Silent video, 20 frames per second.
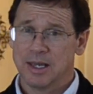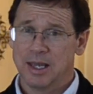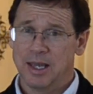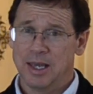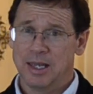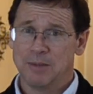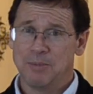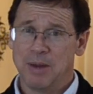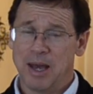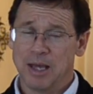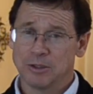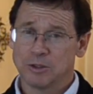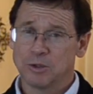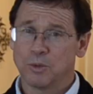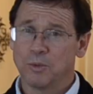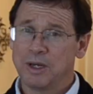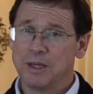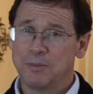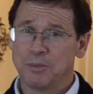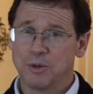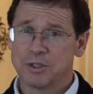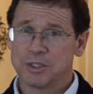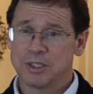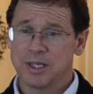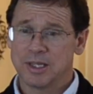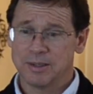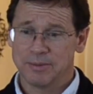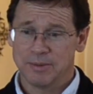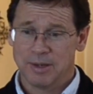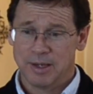and about
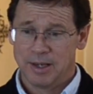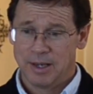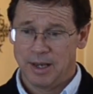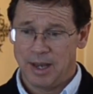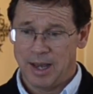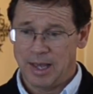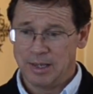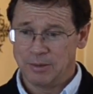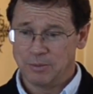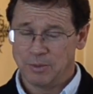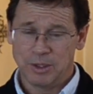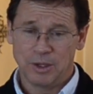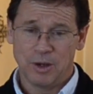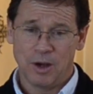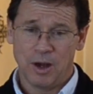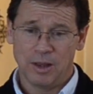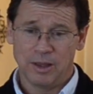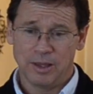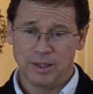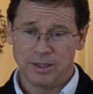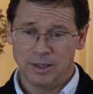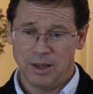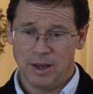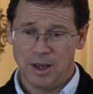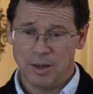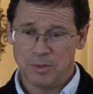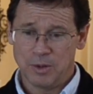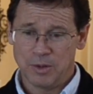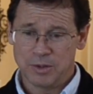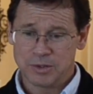20%, I would call it
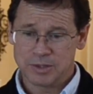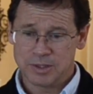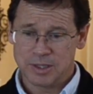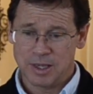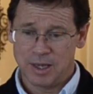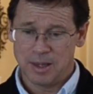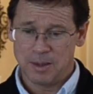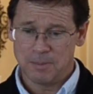almost